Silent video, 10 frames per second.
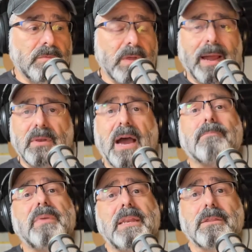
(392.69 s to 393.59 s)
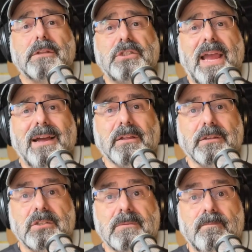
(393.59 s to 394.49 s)
I'm not meeting the
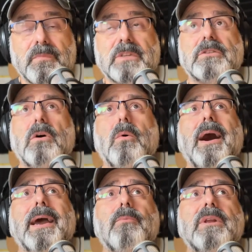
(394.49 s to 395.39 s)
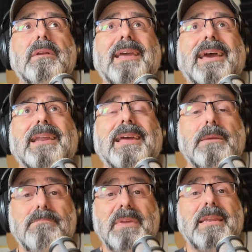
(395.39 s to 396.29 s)
challenge. So I would get an
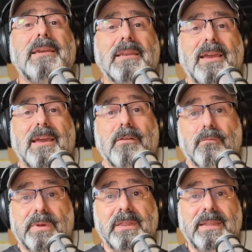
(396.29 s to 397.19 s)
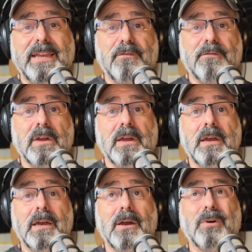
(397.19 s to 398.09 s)
immediate hit of relief,
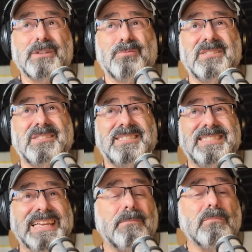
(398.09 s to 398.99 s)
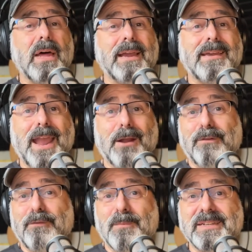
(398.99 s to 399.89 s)
which would seem like
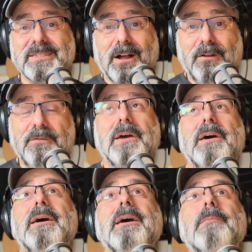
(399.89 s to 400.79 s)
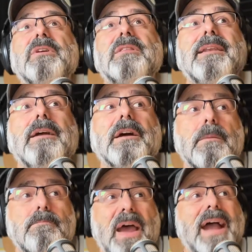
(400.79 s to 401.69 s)
caring for myself. But then on
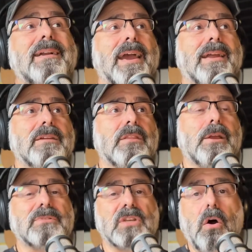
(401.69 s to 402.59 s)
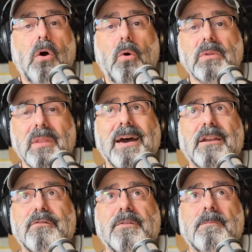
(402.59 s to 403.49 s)
the back end, there was a whole lot
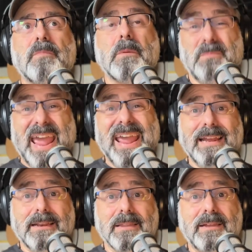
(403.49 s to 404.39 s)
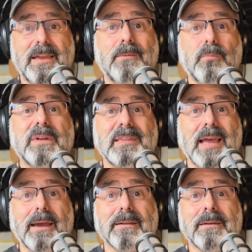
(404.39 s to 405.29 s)
of pain that came with
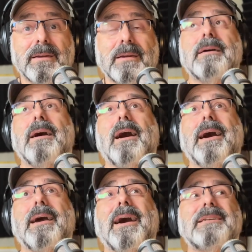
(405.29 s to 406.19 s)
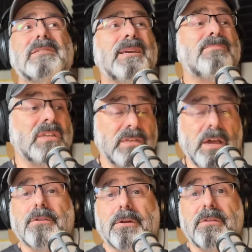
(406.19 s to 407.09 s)
that. I, I skipped
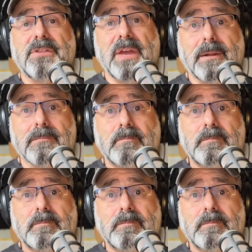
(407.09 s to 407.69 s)
another thing.